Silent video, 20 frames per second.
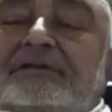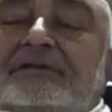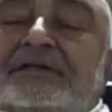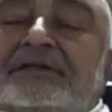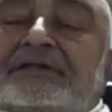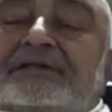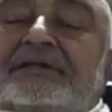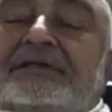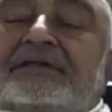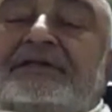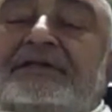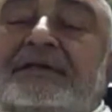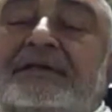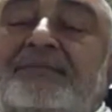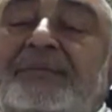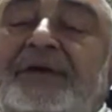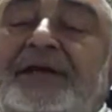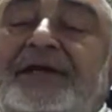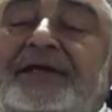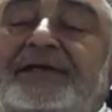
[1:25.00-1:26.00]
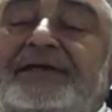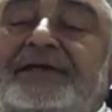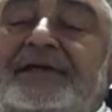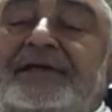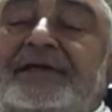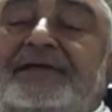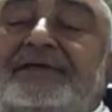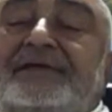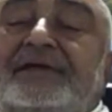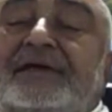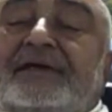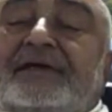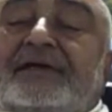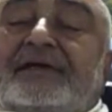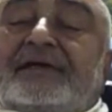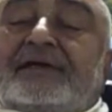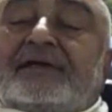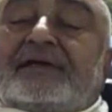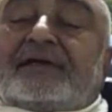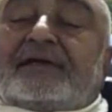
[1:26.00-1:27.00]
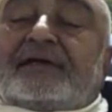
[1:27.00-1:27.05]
This is the meditation